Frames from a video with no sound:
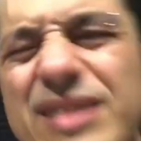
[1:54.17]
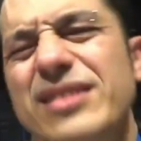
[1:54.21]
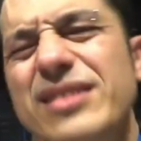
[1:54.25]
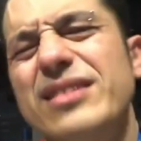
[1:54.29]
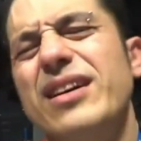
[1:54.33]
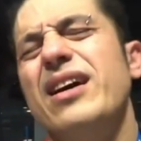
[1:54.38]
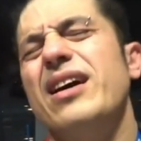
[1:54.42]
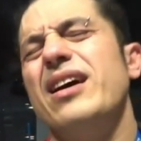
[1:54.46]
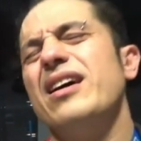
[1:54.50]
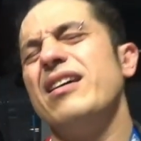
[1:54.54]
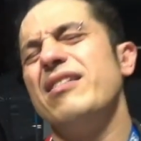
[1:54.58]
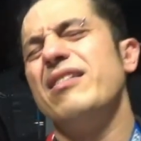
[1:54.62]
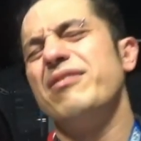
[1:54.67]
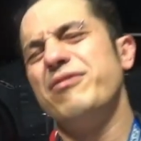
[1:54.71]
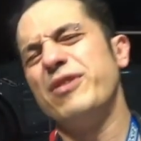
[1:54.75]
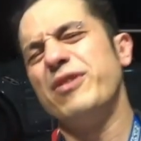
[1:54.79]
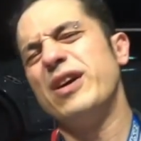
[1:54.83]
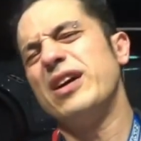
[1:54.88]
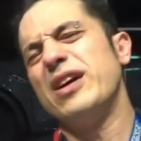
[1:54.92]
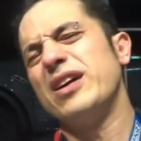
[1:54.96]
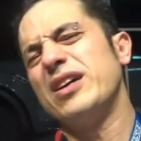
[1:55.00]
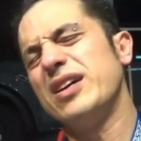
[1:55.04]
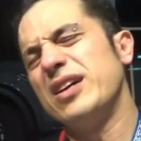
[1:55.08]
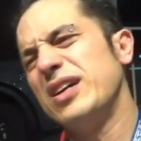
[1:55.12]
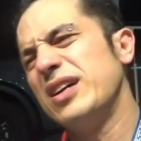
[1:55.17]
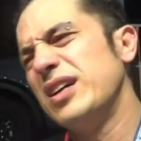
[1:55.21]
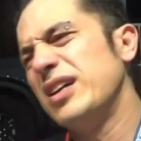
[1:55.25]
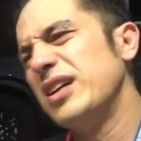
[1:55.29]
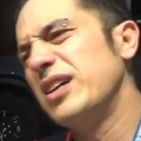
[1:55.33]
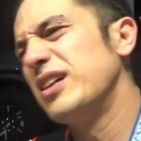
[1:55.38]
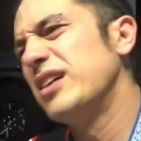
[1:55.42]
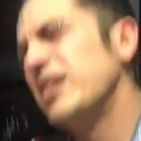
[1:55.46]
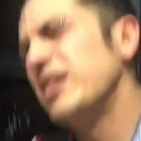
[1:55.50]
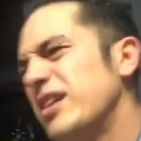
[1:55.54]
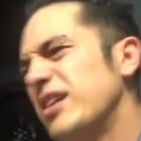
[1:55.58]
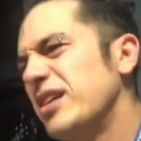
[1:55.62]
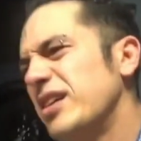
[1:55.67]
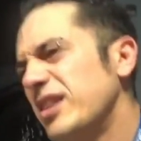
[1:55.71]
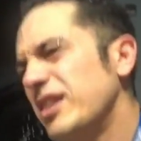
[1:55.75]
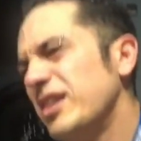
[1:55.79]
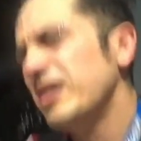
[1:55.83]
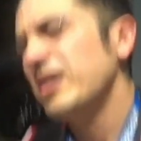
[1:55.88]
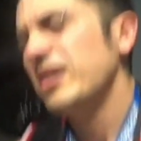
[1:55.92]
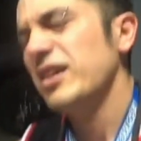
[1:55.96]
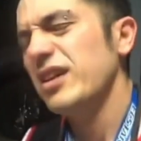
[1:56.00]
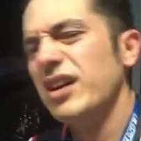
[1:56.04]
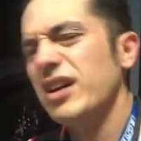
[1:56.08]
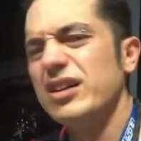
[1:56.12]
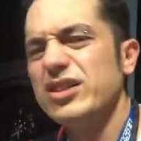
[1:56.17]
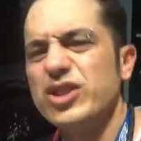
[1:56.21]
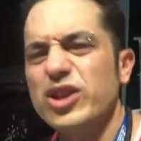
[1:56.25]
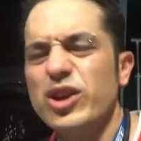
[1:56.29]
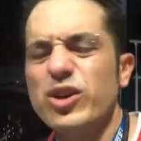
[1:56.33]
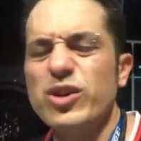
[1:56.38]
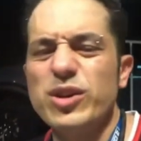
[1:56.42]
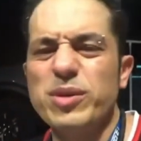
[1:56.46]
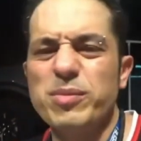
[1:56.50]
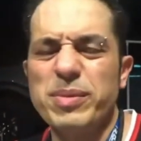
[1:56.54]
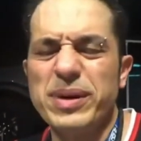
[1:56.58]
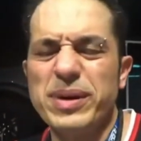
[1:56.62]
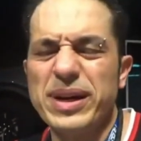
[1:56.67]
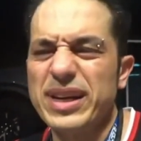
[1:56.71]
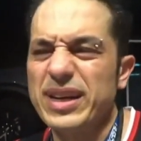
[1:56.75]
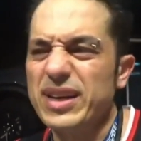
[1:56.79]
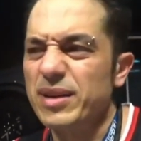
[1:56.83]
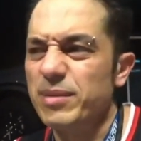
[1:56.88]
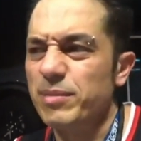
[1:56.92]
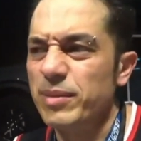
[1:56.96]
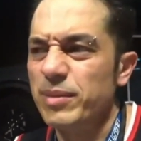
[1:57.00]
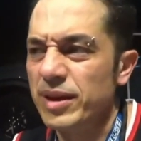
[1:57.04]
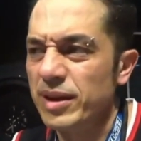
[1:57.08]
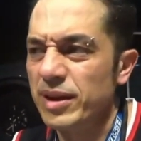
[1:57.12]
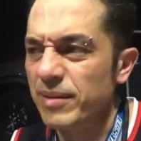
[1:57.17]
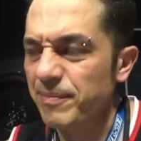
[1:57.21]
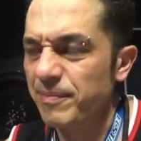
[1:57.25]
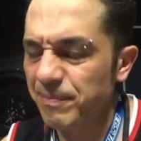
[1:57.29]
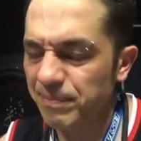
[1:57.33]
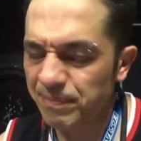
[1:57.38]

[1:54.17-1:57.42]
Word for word: Ah, fuck. I'll show you the bike in a minute.